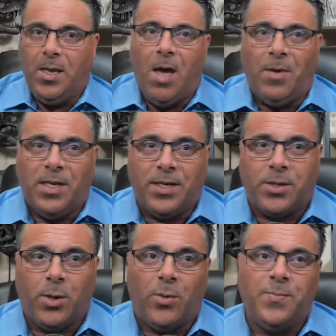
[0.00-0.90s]
I'm going to let it
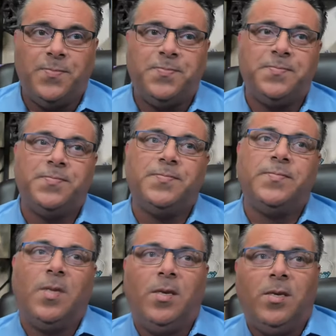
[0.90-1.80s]
go.
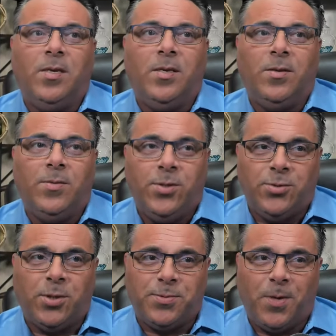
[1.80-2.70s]

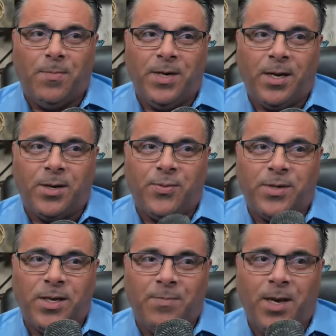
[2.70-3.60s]
YouTube's probably not going to
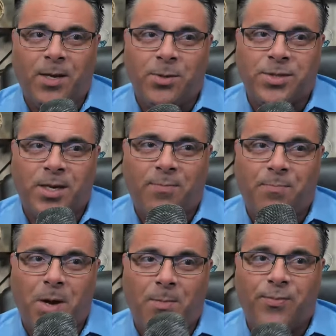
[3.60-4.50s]
forgive me. I used that F
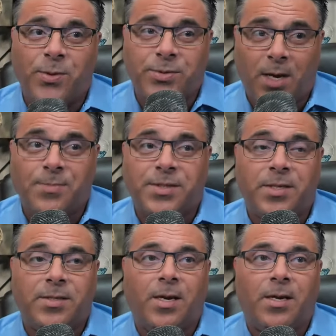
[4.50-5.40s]
bomb a few times,
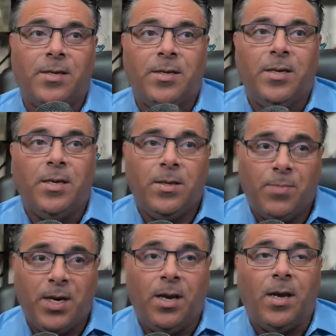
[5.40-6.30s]
didn't I?
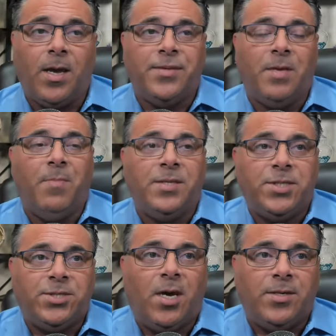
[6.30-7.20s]
But hey, I got that
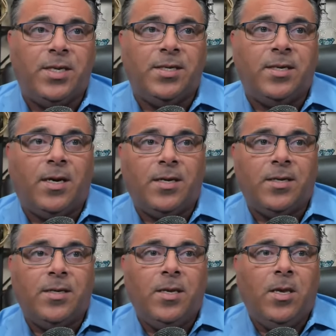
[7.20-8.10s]
message out, didn't I?
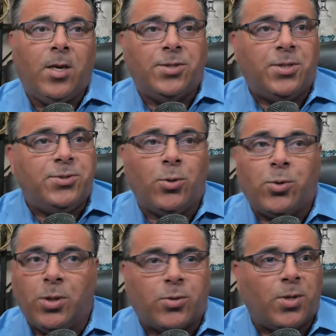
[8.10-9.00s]
Because there's no
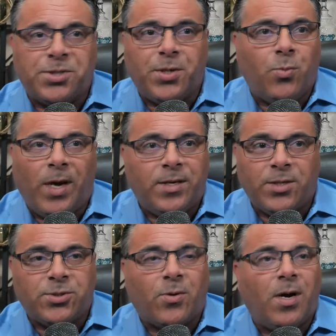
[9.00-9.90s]
good Christian way to
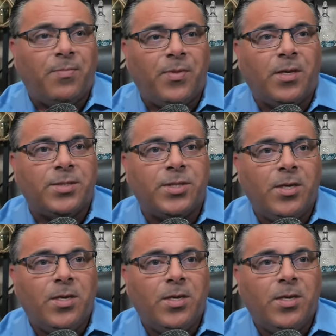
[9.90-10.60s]
describe this.